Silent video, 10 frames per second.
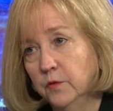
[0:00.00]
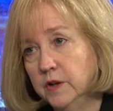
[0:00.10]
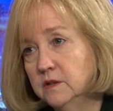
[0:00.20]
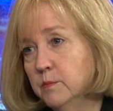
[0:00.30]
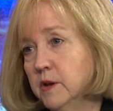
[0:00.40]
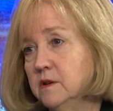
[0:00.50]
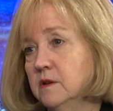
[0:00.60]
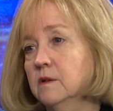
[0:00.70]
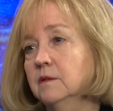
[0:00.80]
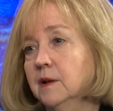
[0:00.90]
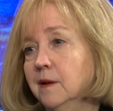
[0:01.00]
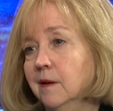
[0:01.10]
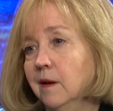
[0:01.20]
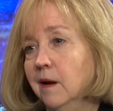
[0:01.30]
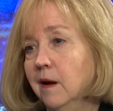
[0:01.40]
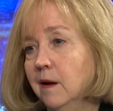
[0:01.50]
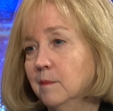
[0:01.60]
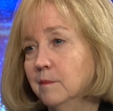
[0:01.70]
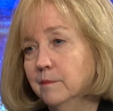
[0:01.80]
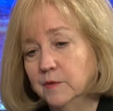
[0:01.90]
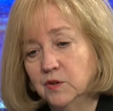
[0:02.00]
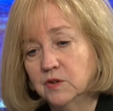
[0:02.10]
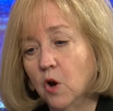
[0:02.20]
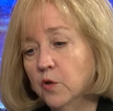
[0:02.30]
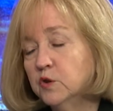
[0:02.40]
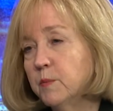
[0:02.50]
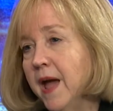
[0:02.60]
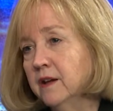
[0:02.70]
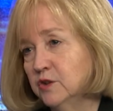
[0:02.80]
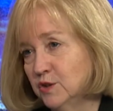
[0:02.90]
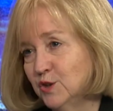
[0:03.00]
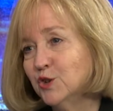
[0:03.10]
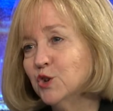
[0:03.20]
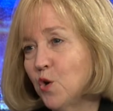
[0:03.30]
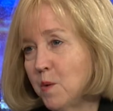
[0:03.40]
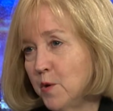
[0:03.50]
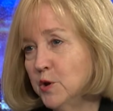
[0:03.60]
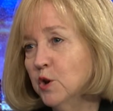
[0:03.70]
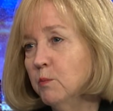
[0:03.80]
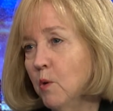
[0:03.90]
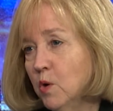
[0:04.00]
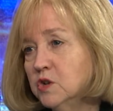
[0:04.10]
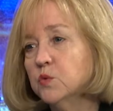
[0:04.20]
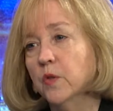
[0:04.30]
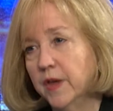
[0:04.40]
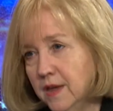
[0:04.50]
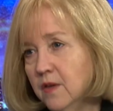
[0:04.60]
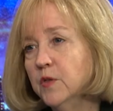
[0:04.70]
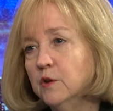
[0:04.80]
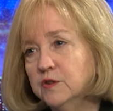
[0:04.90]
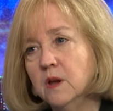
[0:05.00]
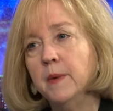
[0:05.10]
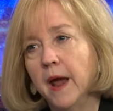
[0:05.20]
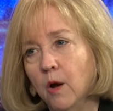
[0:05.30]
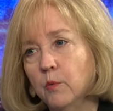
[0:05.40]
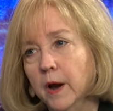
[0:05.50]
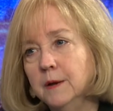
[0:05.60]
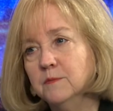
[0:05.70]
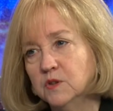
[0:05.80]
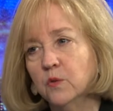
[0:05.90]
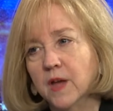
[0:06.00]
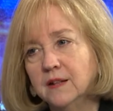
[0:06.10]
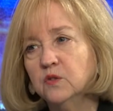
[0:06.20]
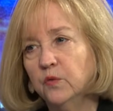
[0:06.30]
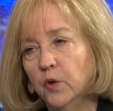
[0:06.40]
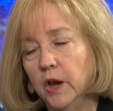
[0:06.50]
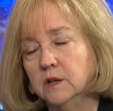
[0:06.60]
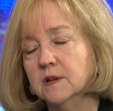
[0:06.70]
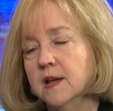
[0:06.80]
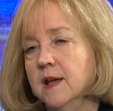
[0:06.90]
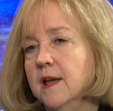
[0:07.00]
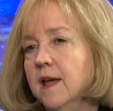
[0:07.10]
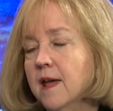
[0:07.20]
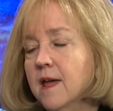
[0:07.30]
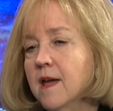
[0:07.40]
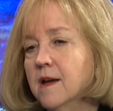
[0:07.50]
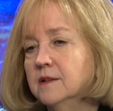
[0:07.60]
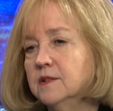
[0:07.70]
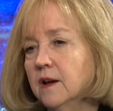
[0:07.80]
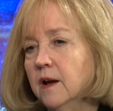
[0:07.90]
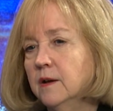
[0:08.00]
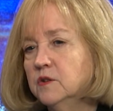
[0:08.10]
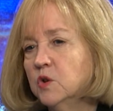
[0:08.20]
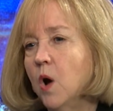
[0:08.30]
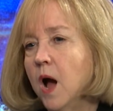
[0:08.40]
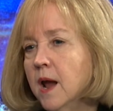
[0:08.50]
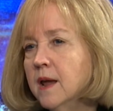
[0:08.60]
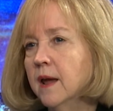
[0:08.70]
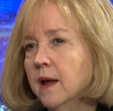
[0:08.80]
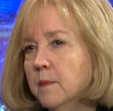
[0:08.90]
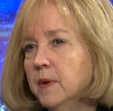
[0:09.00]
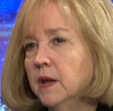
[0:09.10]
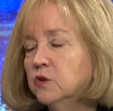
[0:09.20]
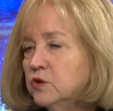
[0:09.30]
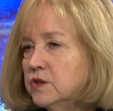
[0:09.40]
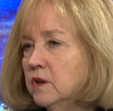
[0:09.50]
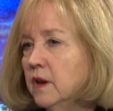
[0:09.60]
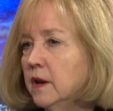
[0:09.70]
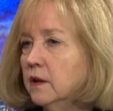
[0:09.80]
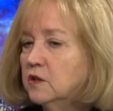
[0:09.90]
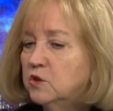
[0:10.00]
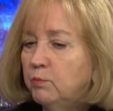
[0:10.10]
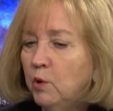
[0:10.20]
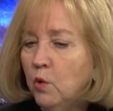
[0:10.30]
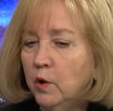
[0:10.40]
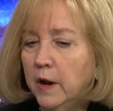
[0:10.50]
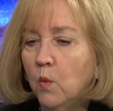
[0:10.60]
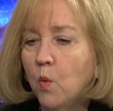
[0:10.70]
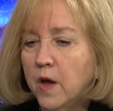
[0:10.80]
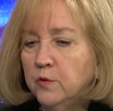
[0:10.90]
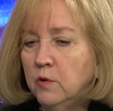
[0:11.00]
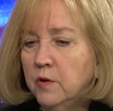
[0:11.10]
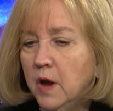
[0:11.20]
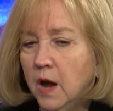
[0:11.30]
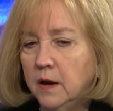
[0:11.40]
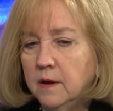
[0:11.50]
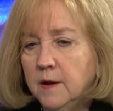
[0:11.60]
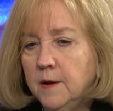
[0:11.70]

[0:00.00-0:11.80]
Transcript: Freight's a big deal. Um, just all those packages that show up on your porch, well, they get there somehow, right? So that's freight. And uh, so I am interested in exploring whether or not